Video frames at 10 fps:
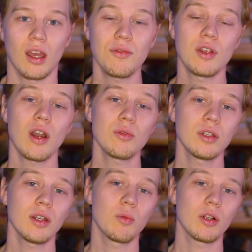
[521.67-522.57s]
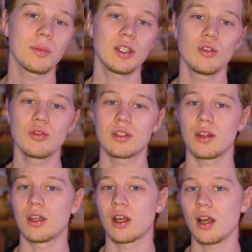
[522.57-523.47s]
If the router will be used
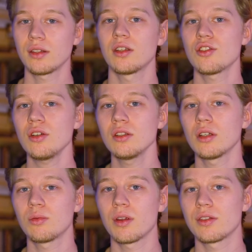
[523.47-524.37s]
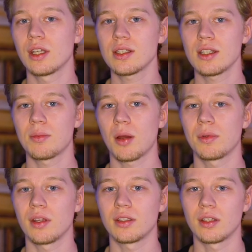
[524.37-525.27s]
at the cottage or not very densely
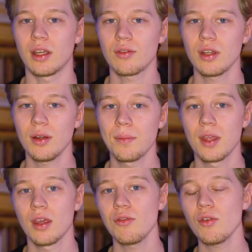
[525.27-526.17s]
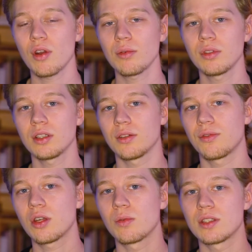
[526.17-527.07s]
populated area, the router at the
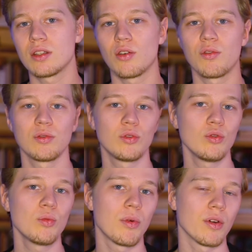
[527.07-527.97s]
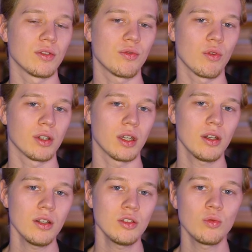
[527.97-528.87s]
frequency of 2.4
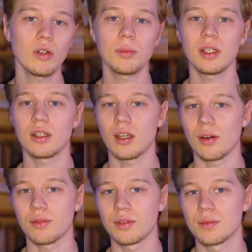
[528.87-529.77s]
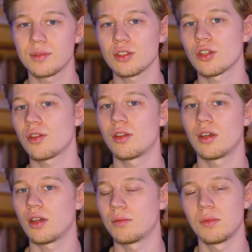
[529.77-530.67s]
GHz will be enough, such as
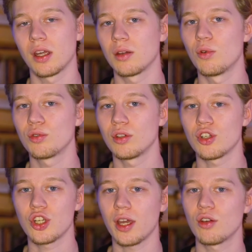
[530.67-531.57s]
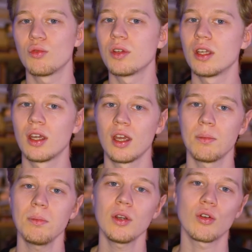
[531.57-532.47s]
the younger model XIAOMI
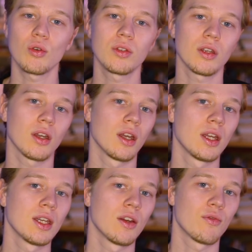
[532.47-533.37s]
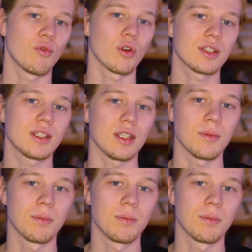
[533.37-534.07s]
Mi router 4C.